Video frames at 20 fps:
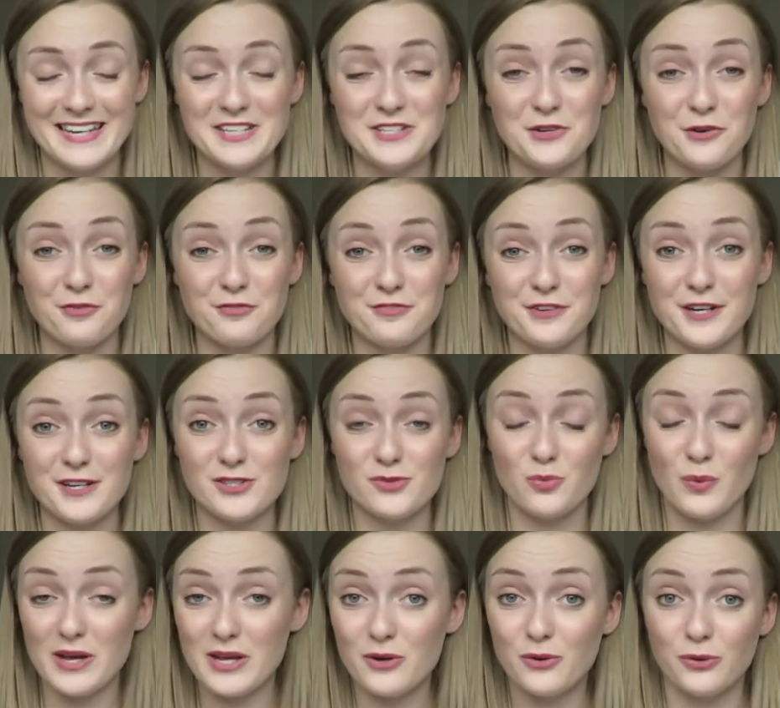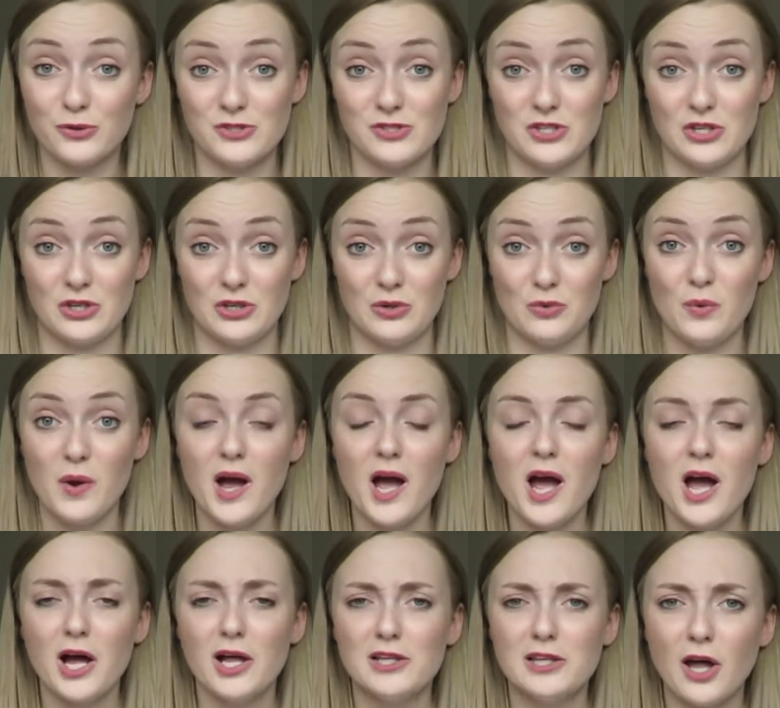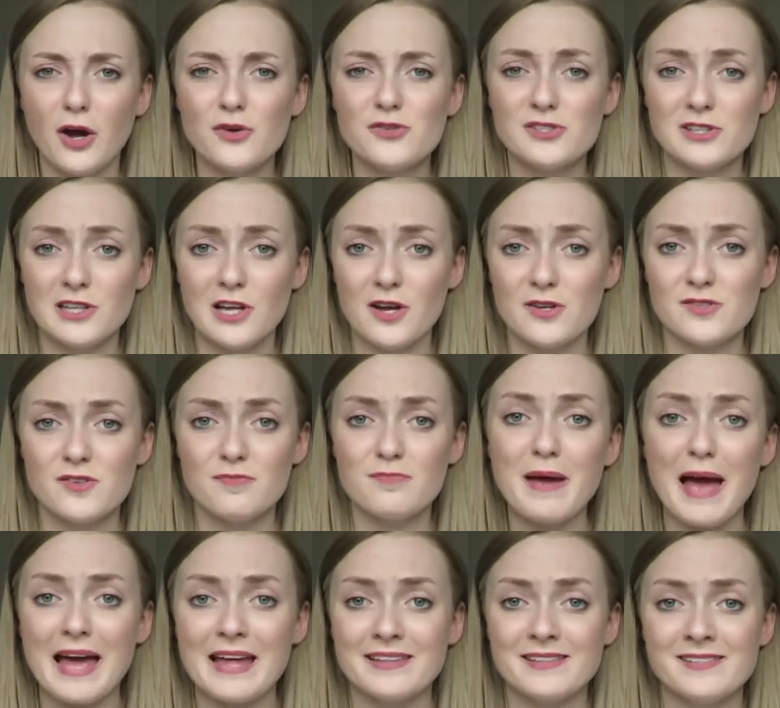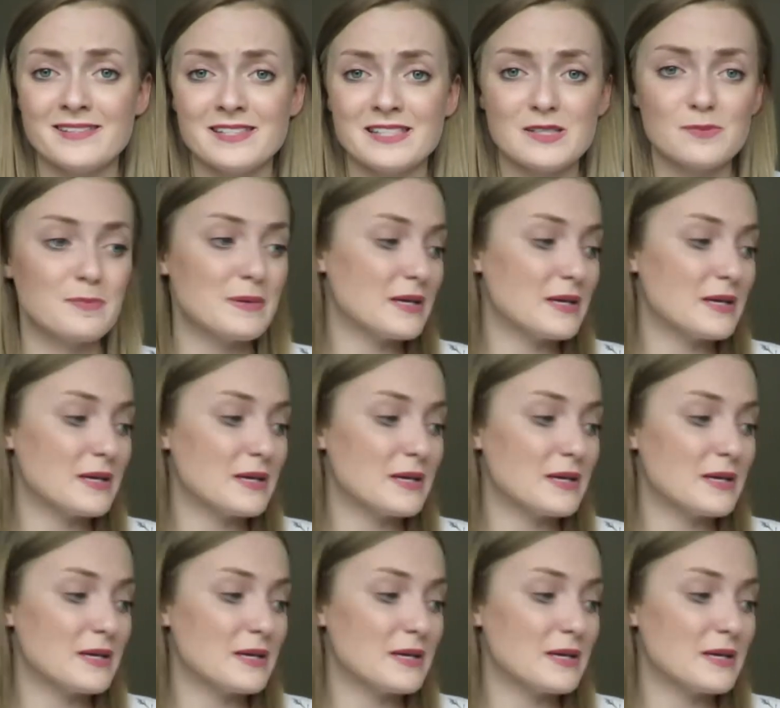in your first week or two, loads and loads of pens,